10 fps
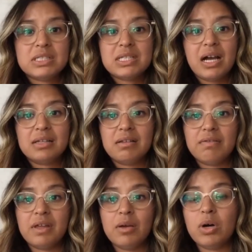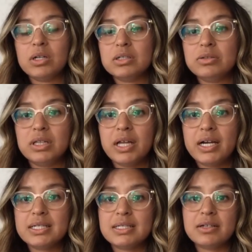decide that they want to
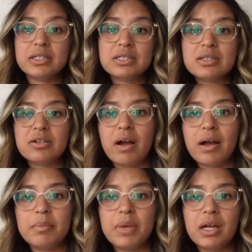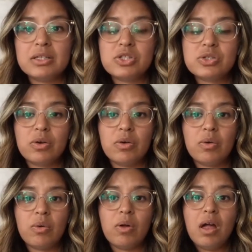utilize their Instagram. And
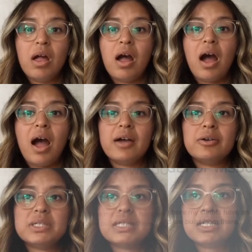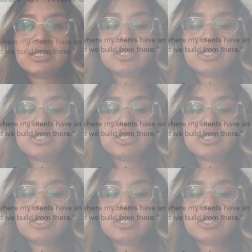so I always like